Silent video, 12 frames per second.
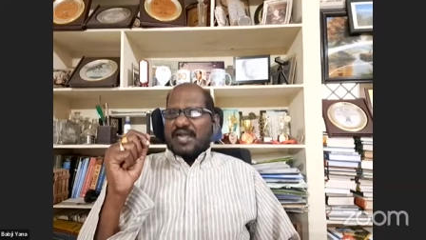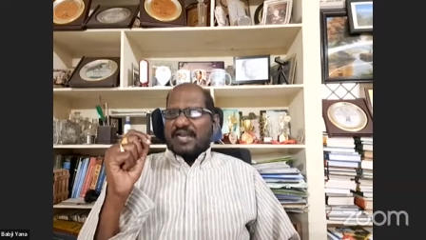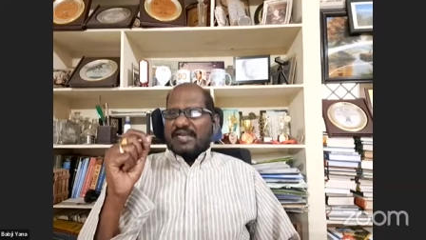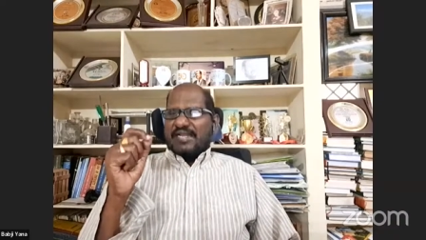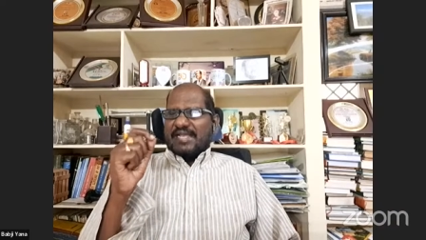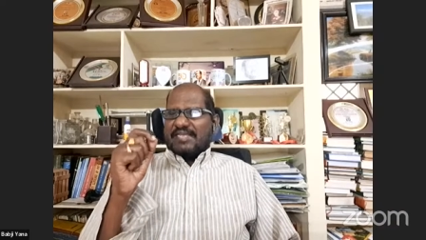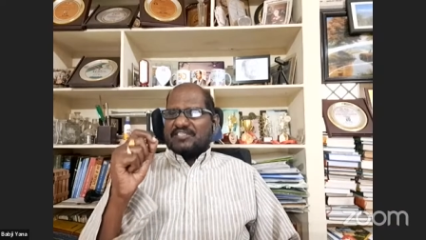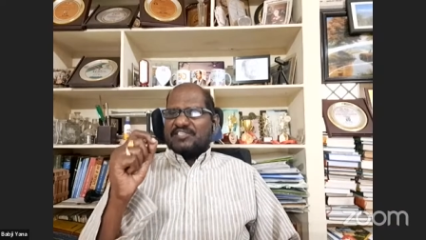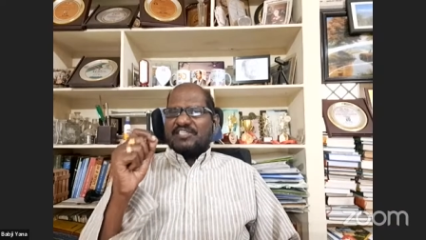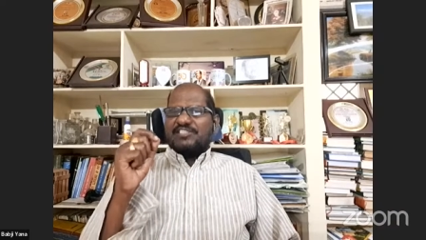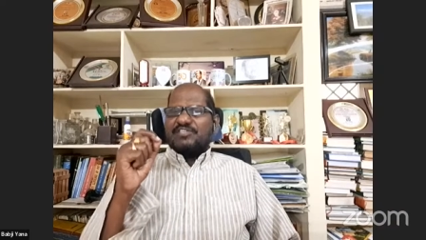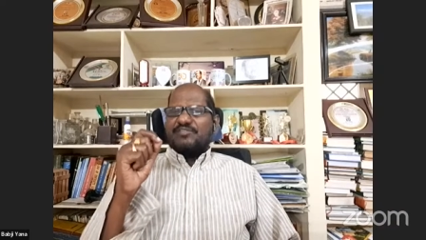and
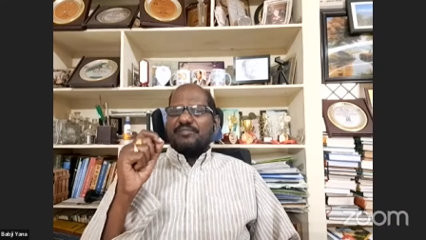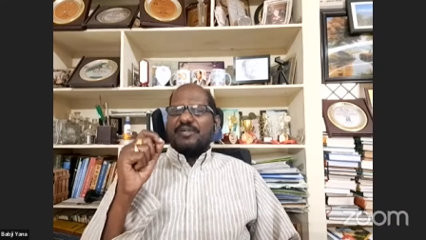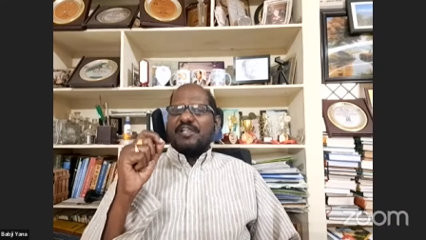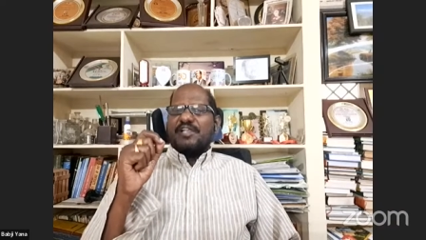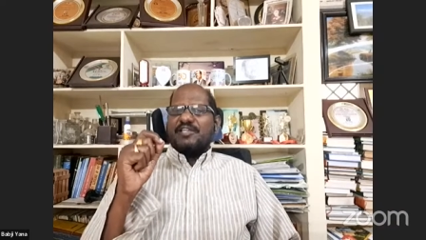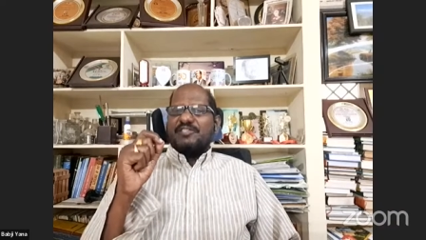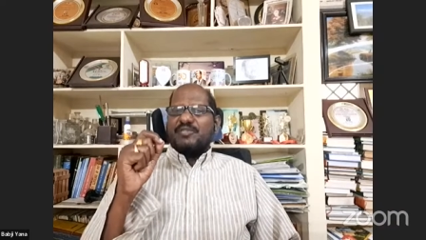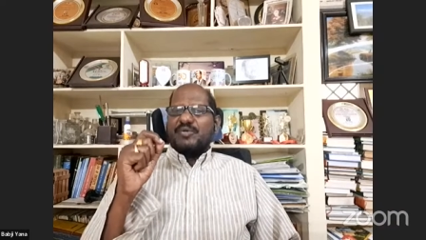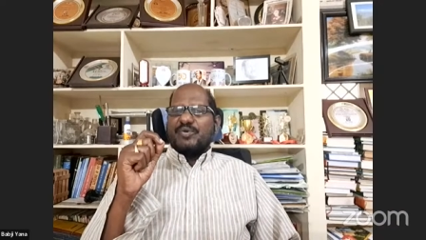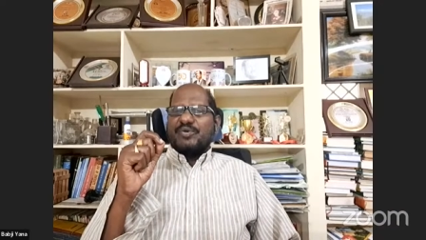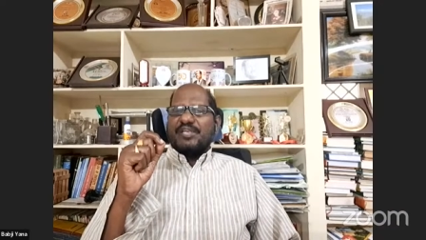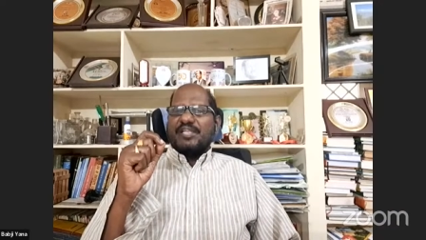extensive media
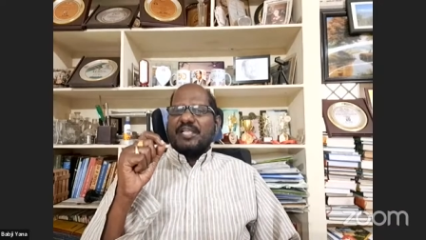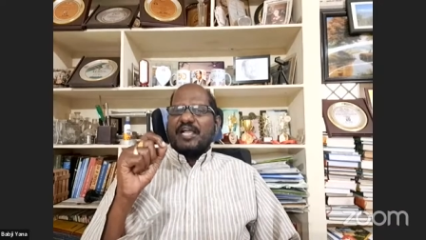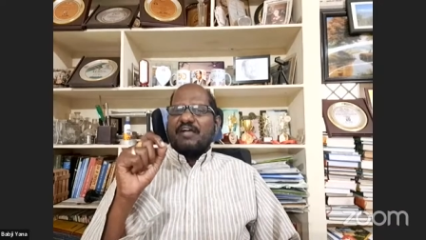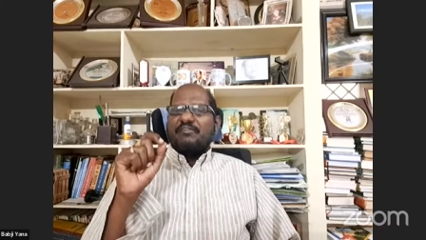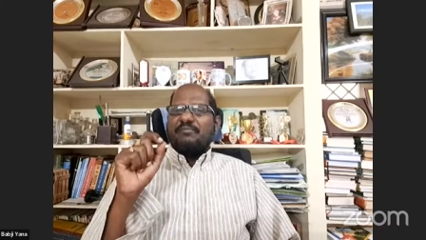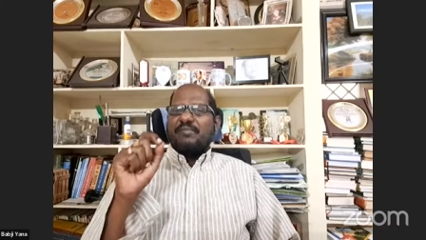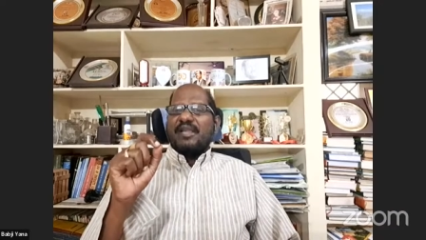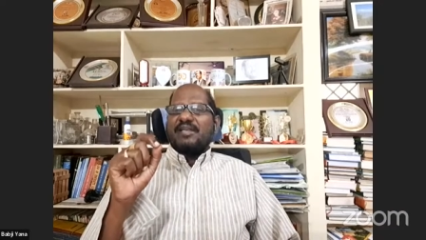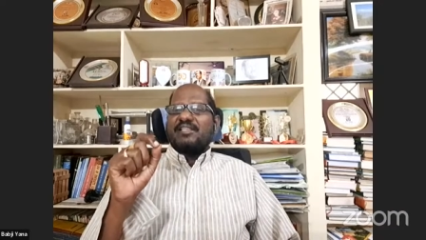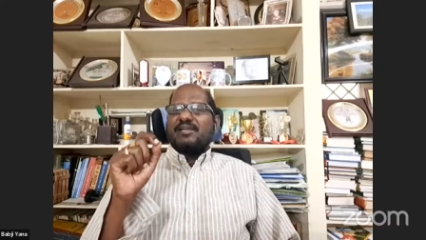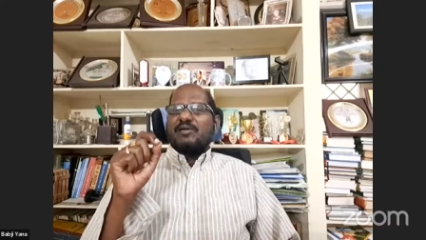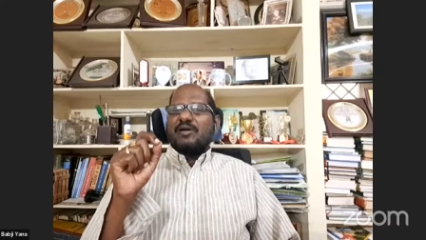scrutiny have
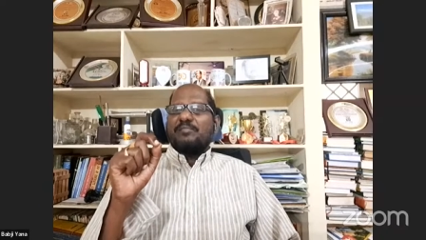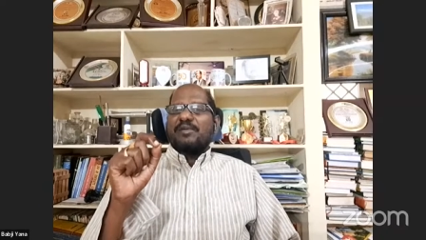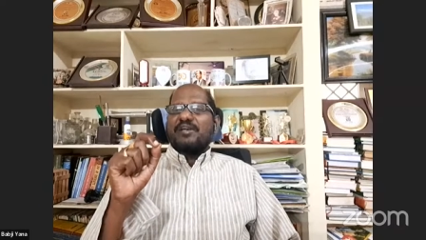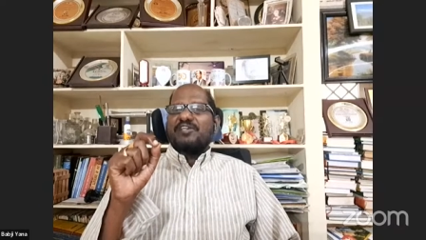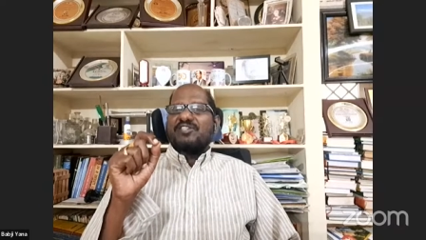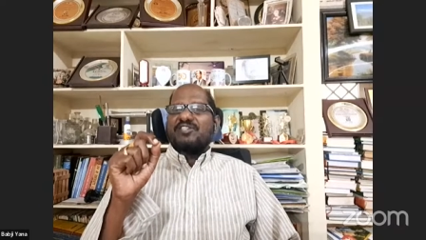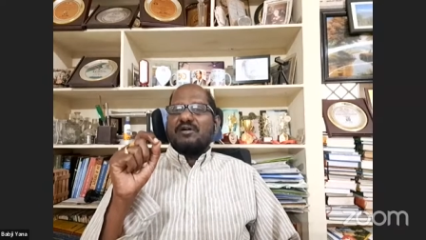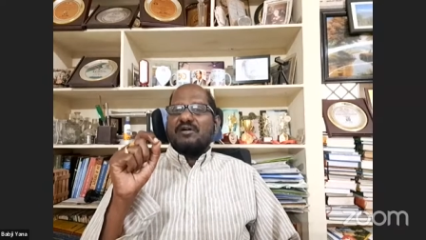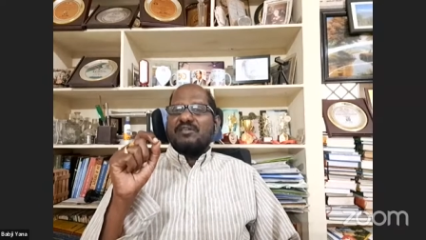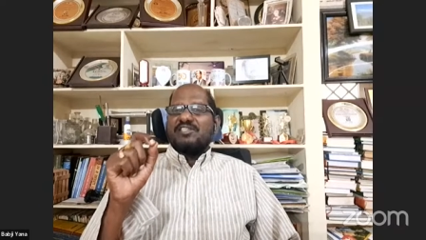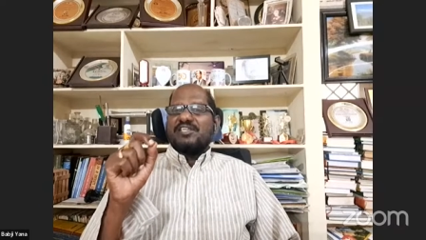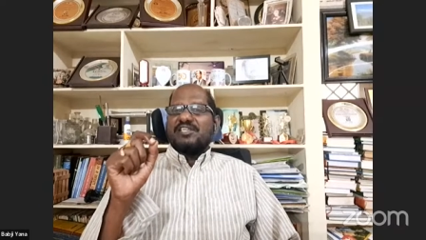made the corporates
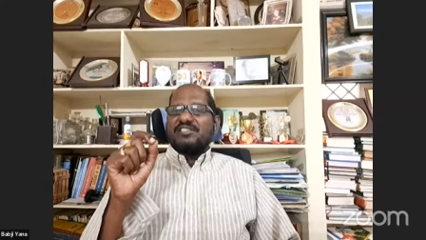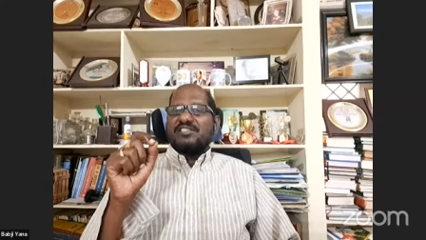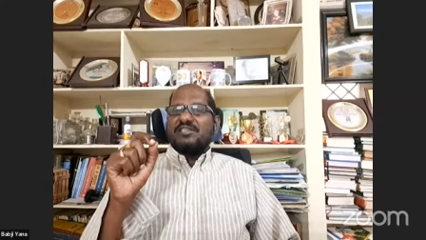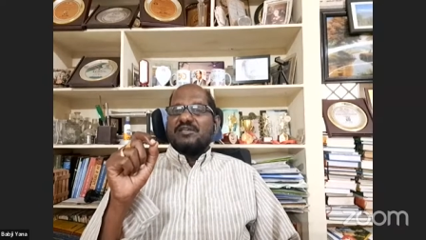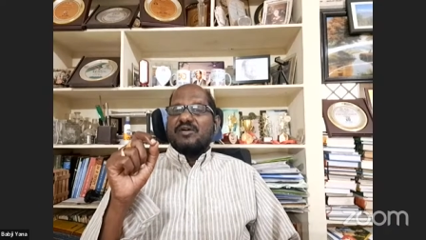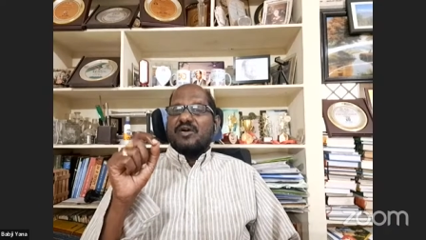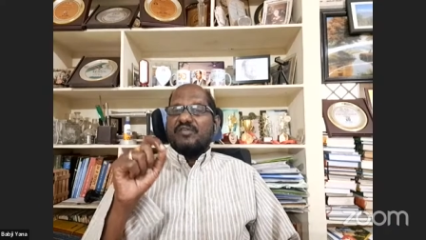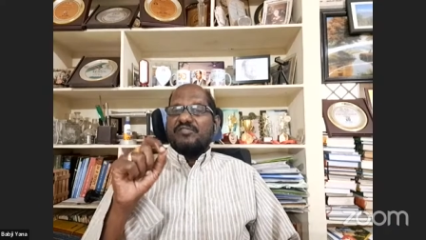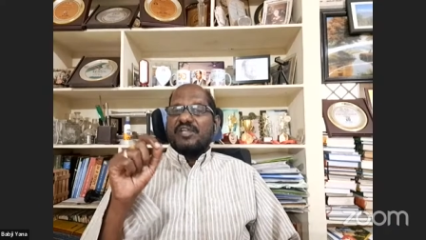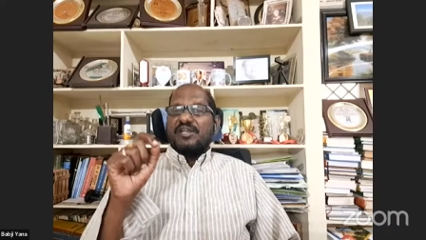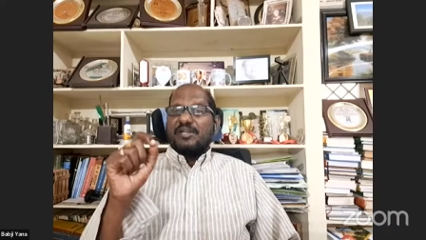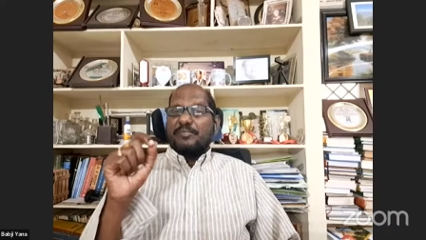conscious
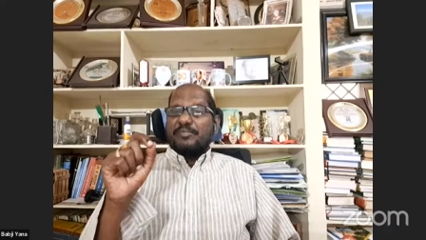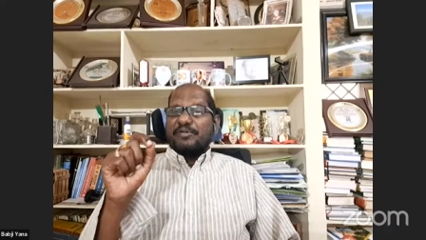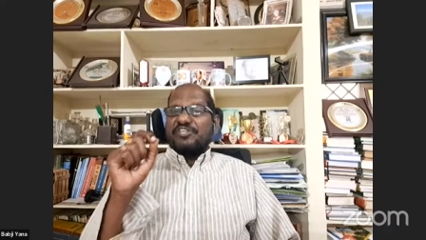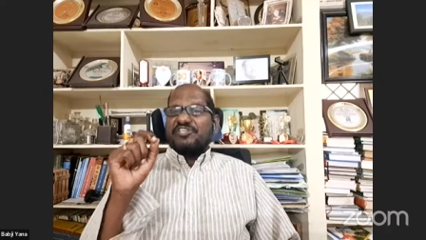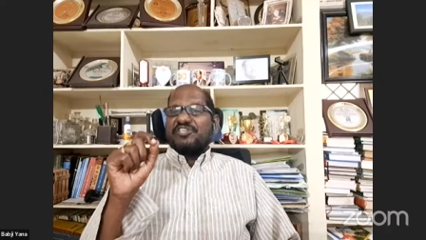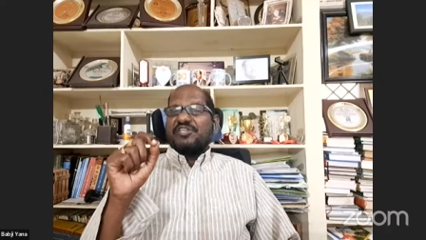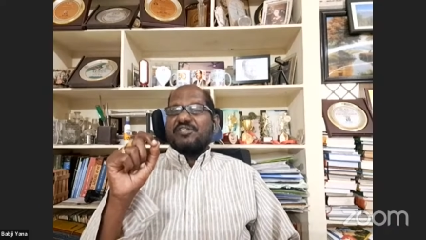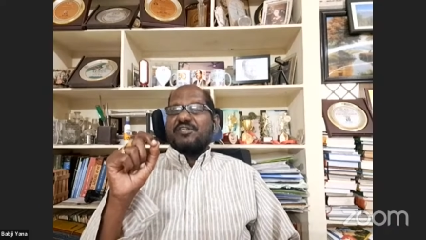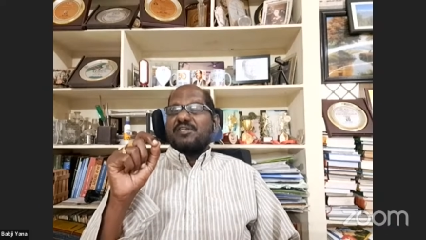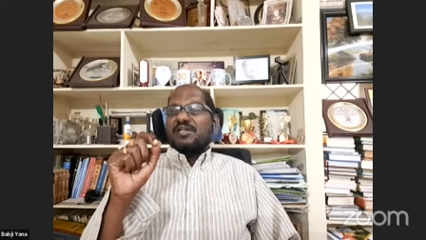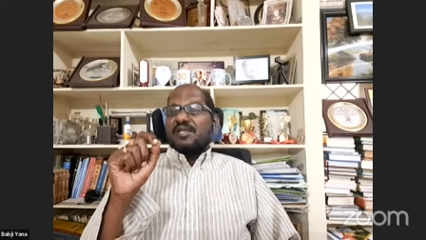of their reputation,